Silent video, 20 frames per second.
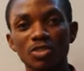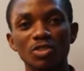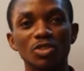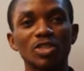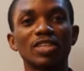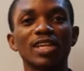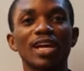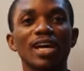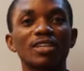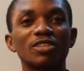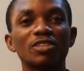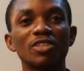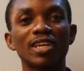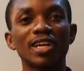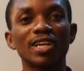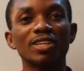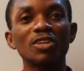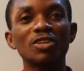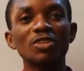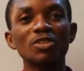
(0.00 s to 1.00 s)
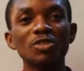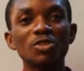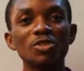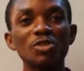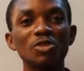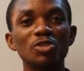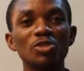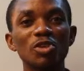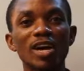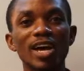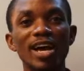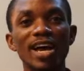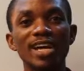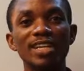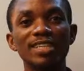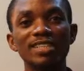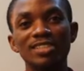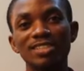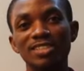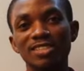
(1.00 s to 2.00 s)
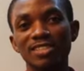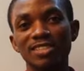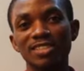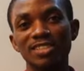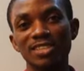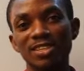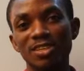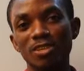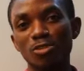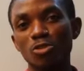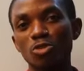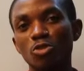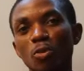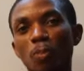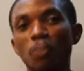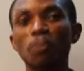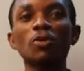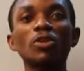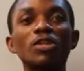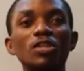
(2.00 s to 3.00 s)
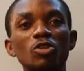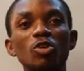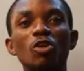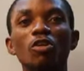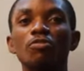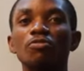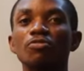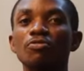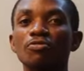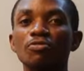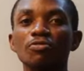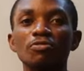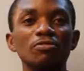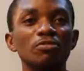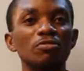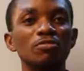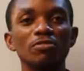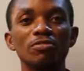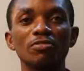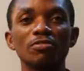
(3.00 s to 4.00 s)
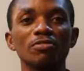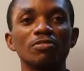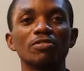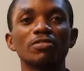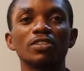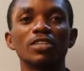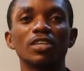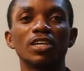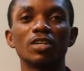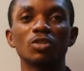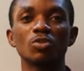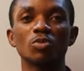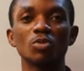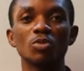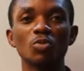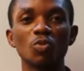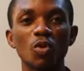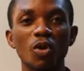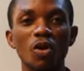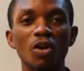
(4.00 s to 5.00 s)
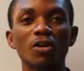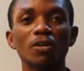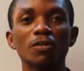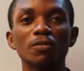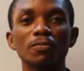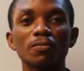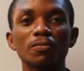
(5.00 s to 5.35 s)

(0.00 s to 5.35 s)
And you cannot use your hand to pull it off. It won't work.